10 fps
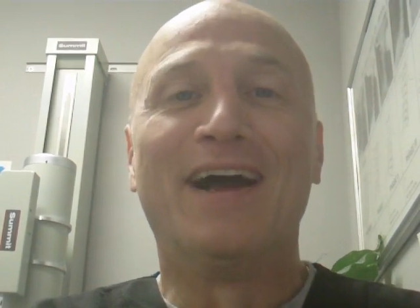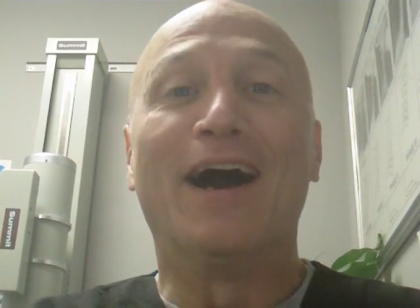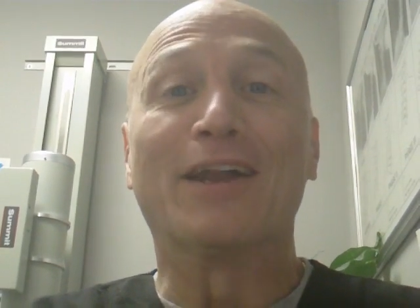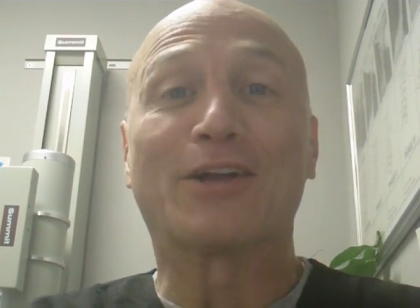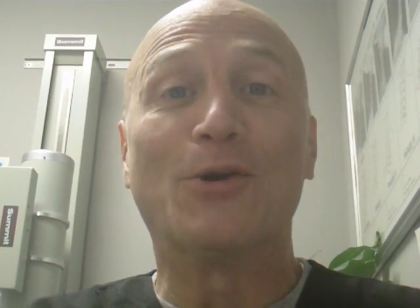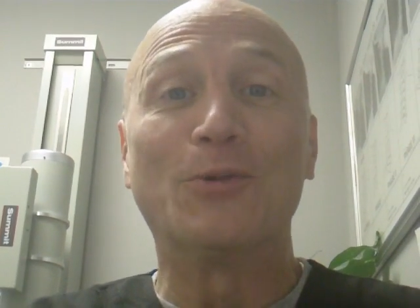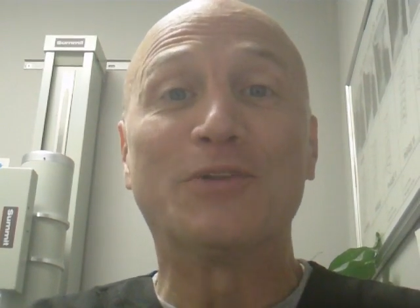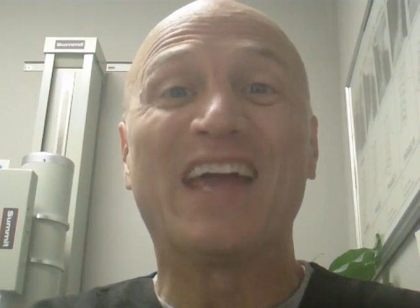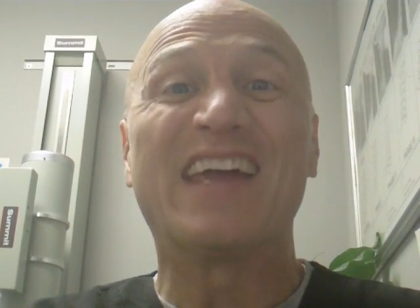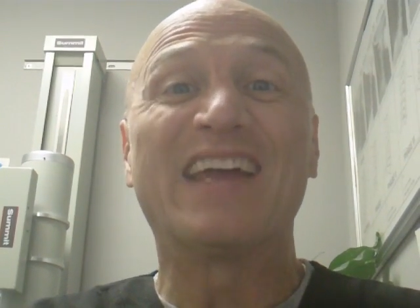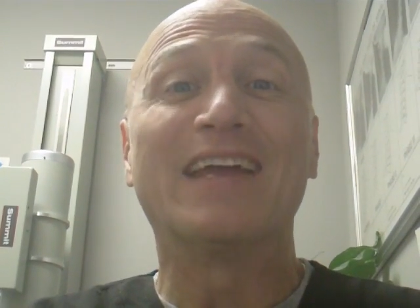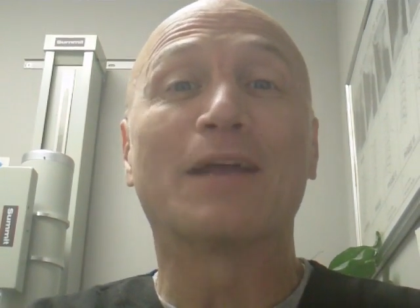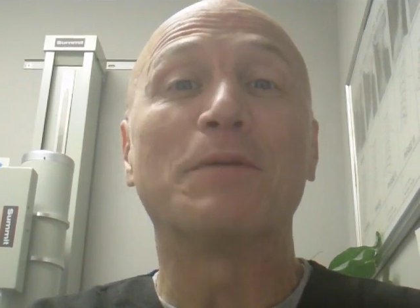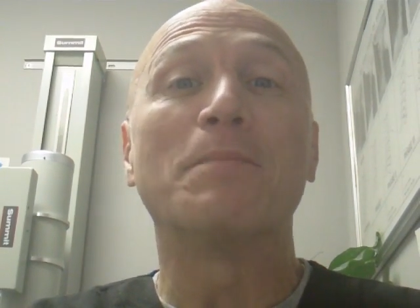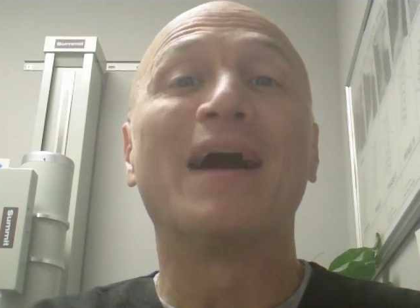on a cold day, it
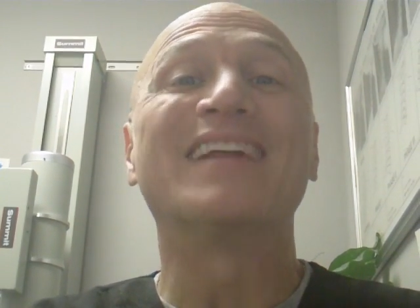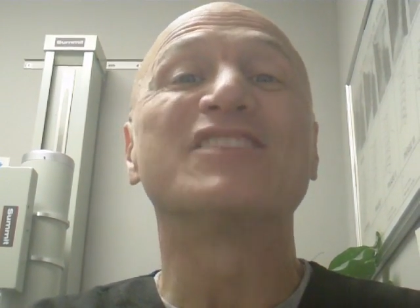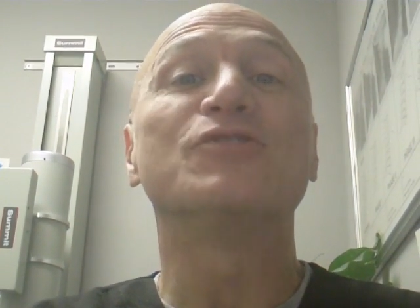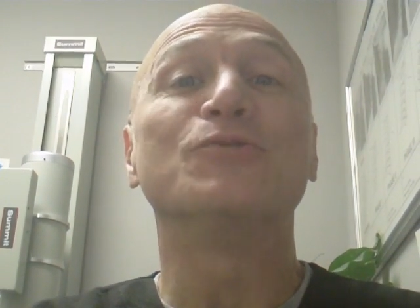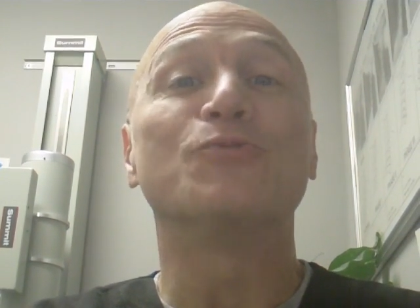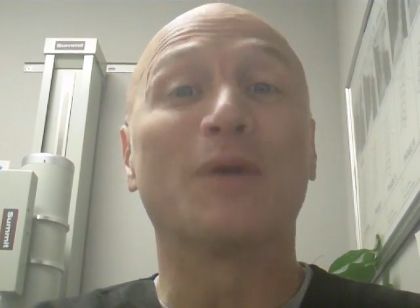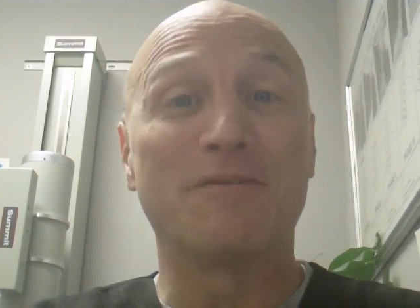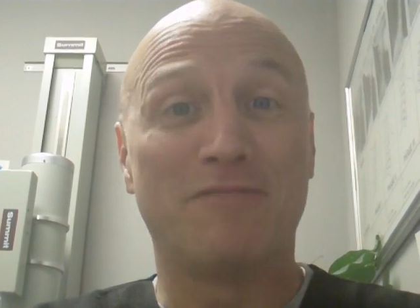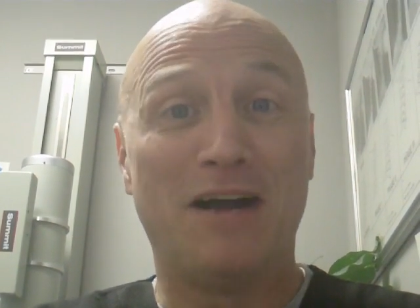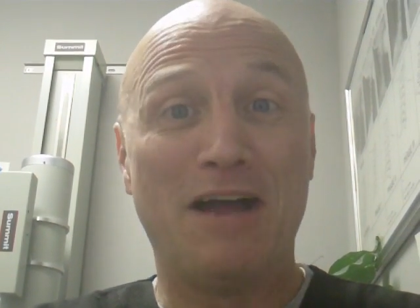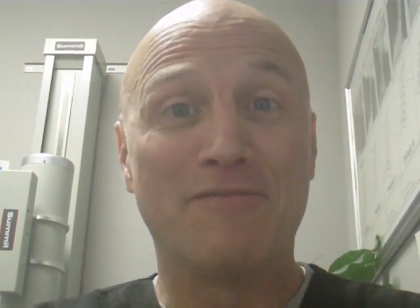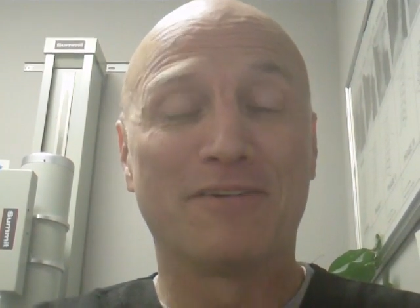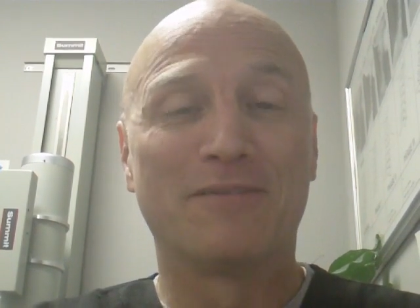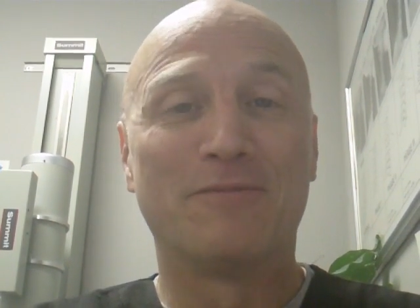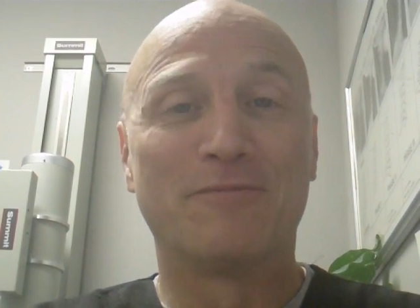could be minus 225
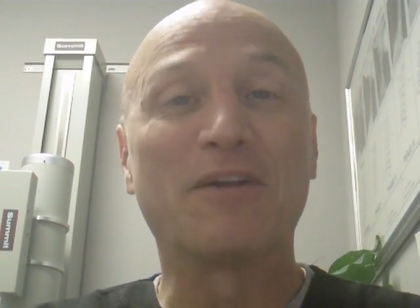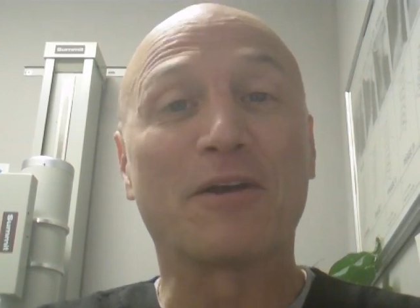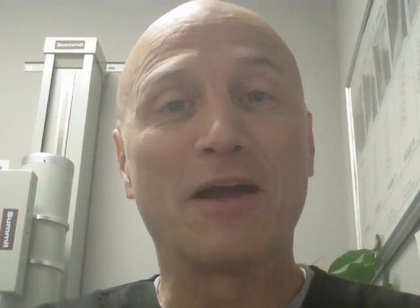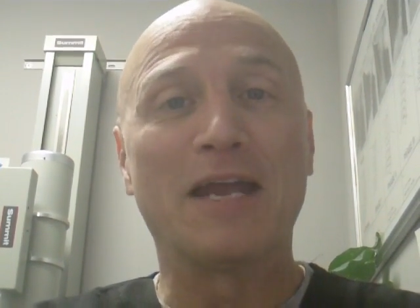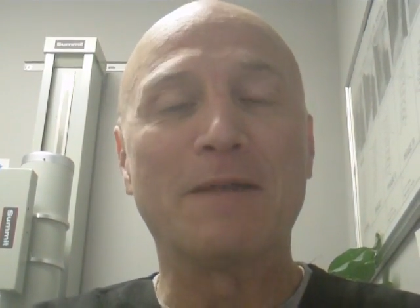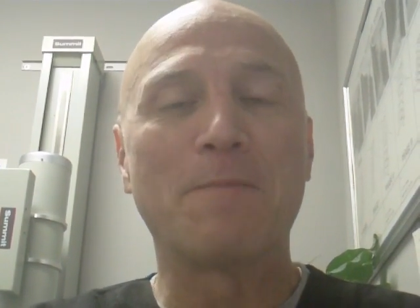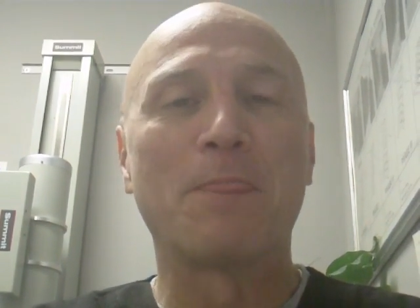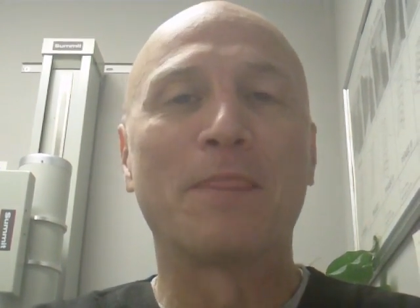Fahrenheit.